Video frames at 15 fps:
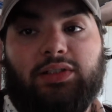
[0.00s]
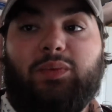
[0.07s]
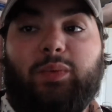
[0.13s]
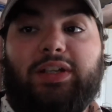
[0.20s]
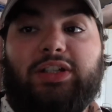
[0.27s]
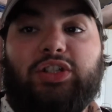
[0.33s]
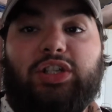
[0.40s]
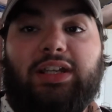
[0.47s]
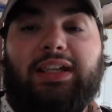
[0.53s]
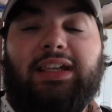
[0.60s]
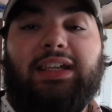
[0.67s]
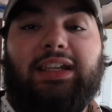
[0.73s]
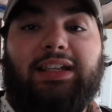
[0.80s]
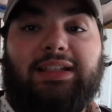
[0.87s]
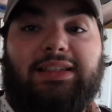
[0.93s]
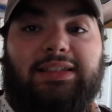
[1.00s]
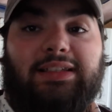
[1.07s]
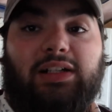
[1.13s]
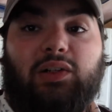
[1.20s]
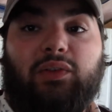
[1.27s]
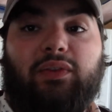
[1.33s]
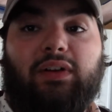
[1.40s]
which in
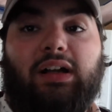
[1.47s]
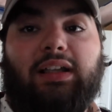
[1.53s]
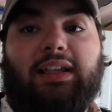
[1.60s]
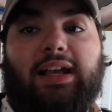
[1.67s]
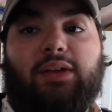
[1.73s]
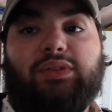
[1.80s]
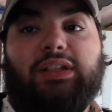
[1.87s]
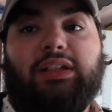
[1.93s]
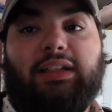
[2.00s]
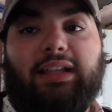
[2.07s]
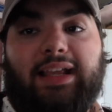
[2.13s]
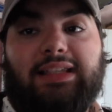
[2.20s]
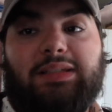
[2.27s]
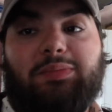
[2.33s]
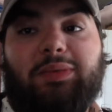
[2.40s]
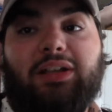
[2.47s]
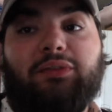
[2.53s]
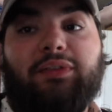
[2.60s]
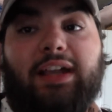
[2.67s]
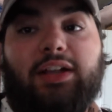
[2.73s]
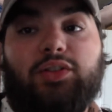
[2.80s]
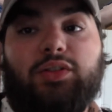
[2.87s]
itself allows the lens
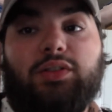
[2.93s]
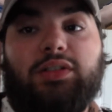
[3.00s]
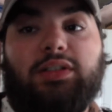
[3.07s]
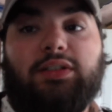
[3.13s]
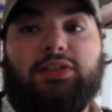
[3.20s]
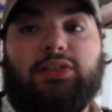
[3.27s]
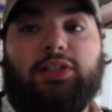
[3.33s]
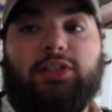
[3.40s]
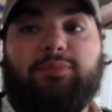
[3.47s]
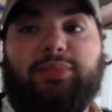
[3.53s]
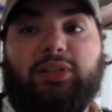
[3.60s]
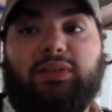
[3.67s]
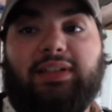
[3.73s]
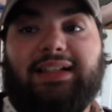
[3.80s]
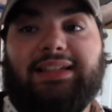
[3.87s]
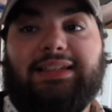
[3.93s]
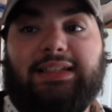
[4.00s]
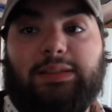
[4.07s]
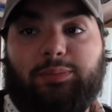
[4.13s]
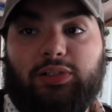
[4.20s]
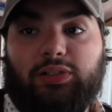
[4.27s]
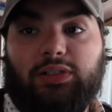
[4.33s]
manufacturers to start building
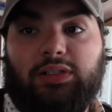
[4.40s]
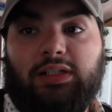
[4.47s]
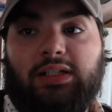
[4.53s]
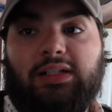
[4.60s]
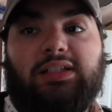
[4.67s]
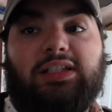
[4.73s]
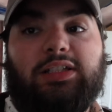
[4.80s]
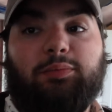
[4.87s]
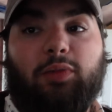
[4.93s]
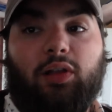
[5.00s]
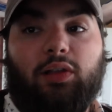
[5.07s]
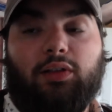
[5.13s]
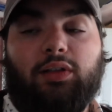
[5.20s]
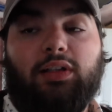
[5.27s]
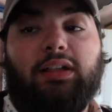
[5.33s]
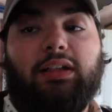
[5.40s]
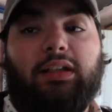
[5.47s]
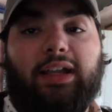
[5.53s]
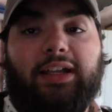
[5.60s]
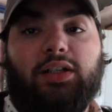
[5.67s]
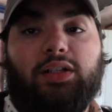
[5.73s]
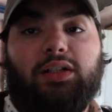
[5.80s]
simpler, smaller,
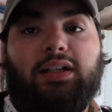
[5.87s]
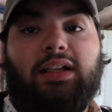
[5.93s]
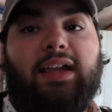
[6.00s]
lighter,